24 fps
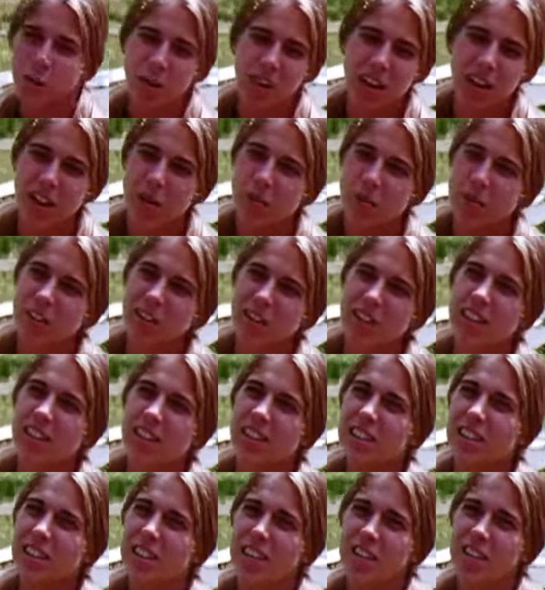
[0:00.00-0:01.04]
My name is
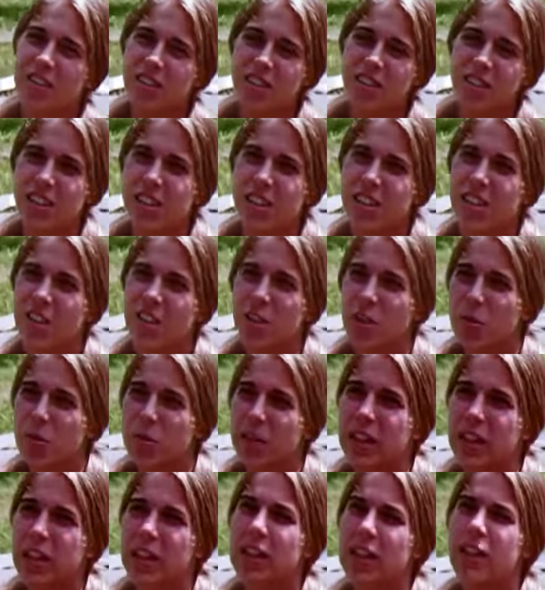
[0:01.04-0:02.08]
Lindsay Davidson. I
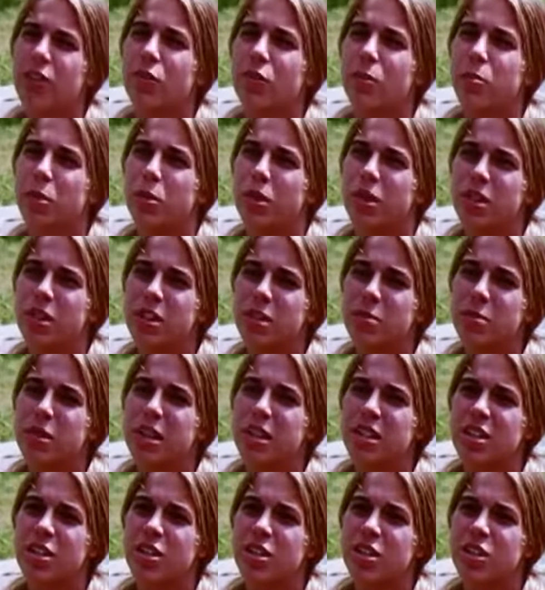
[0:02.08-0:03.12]
normally live in Boston,
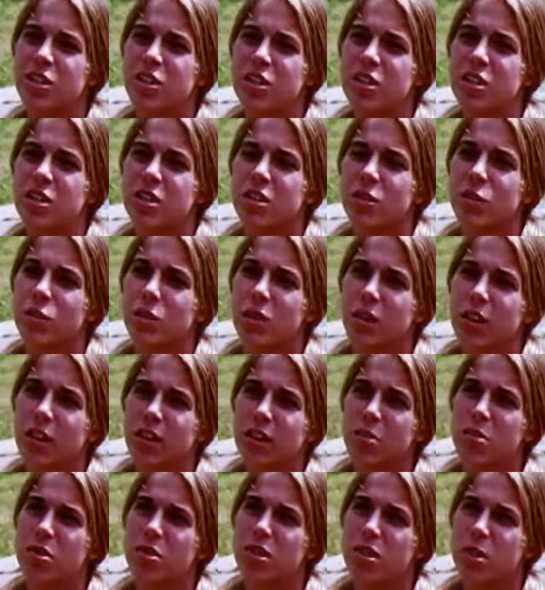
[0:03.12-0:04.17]
Massachusetts, and work
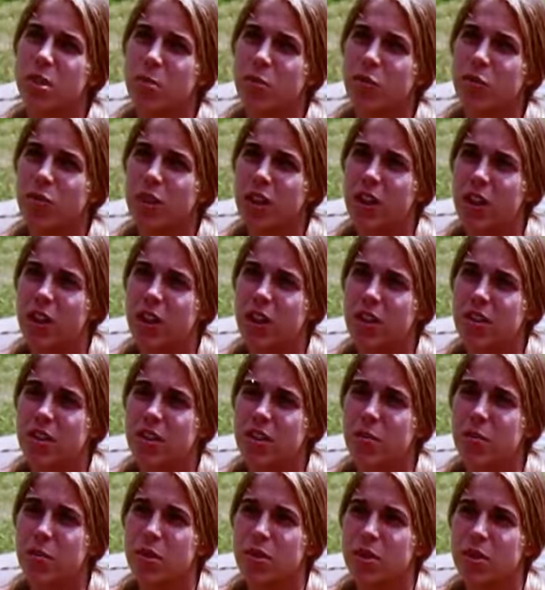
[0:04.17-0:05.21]
at the Museum of Fine Arts
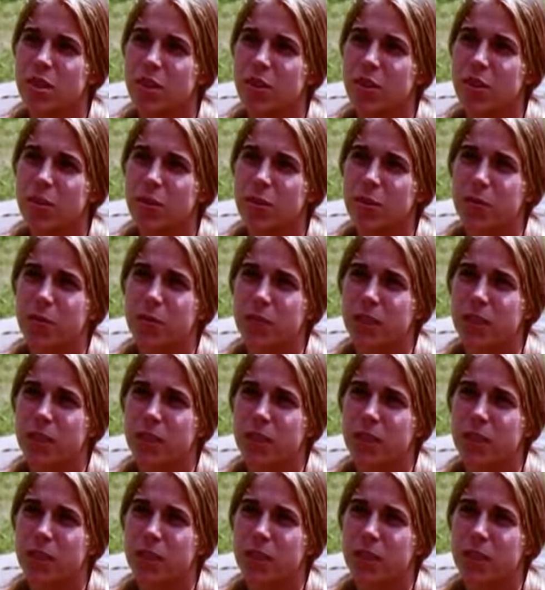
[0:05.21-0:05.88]
in the music room.